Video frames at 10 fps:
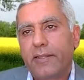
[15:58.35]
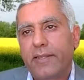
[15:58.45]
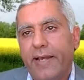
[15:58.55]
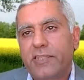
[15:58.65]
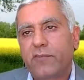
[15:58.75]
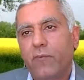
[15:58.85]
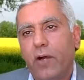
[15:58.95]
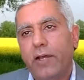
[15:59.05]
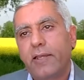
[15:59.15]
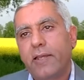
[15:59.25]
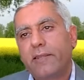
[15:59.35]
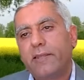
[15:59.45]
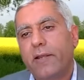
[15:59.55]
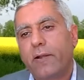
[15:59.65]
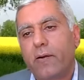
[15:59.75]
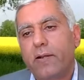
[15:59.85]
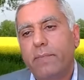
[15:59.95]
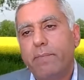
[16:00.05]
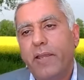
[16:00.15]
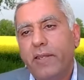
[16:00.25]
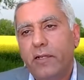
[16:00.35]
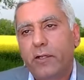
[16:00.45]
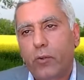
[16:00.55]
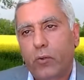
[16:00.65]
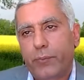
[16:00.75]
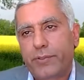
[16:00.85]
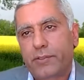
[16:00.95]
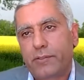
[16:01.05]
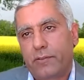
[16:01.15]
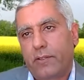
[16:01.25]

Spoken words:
That's why there are many groups,